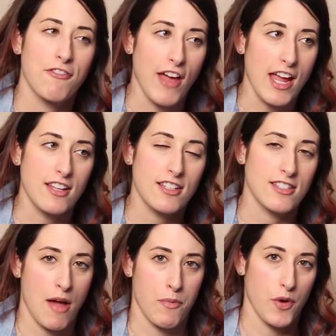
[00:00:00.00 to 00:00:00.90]
Fate
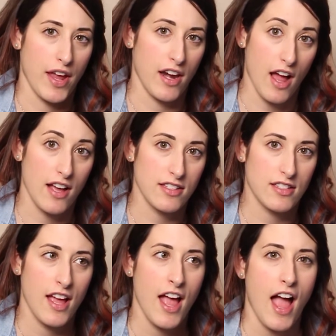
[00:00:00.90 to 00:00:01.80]
separated
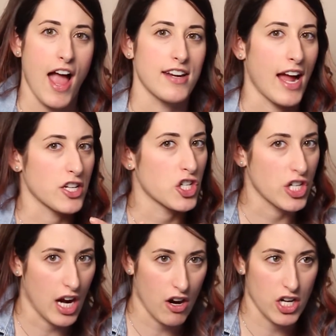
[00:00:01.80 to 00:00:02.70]
us. And I
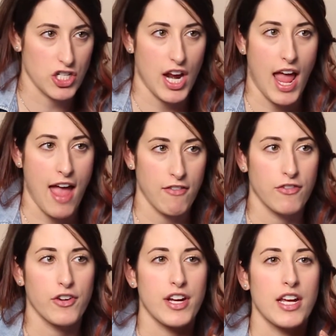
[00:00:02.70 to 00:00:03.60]
cherish
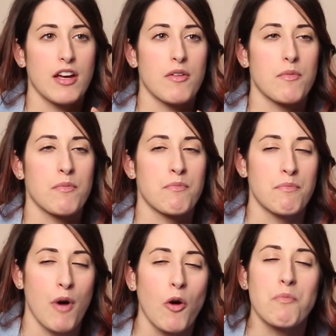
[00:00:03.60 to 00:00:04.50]
every
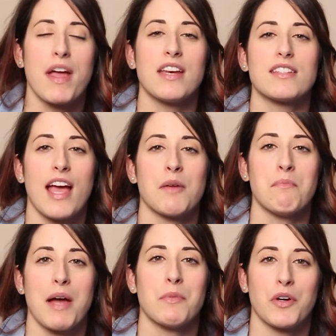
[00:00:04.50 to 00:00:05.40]
moment and
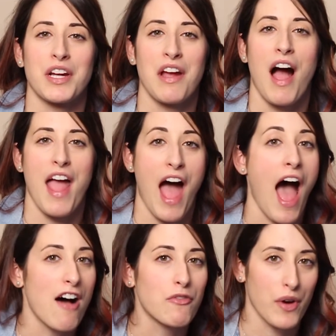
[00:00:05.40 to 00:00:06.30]
memory I
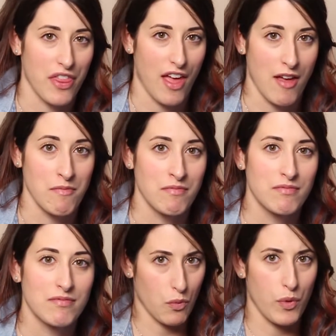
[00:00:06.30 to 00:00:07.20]
have with him.
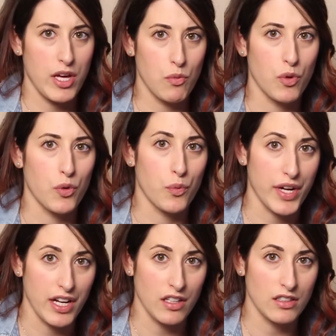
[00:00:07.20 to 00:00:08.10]
We were
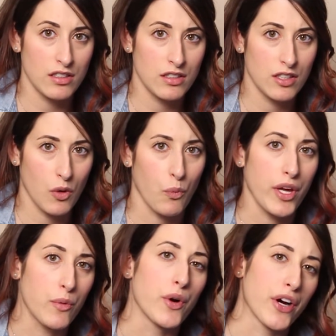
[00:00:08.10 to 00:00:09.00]
real.
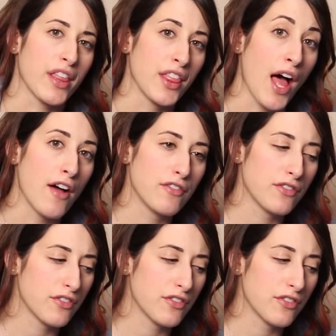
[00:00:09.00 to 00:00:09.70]
We were in love.